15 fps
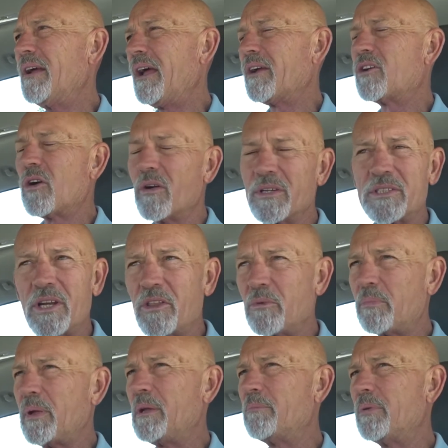encourage other
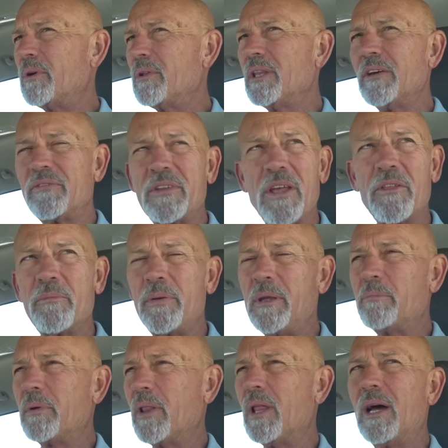people, lift other
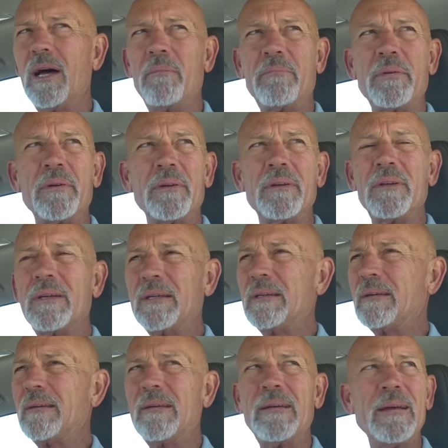people up,
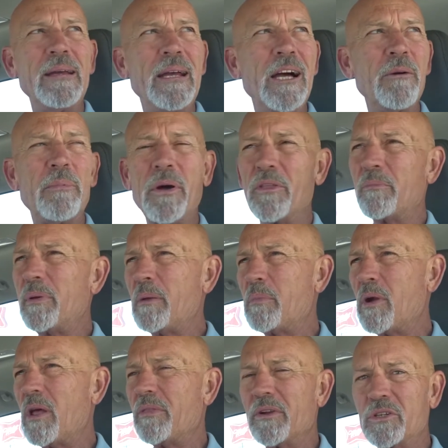help other
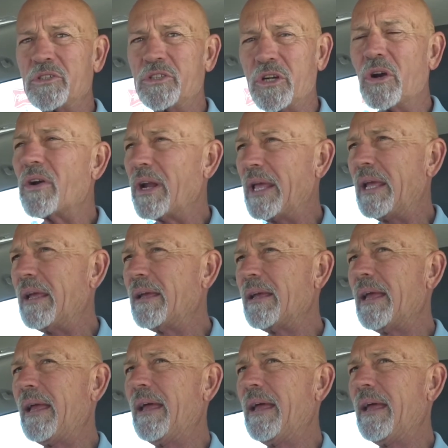people on their journey.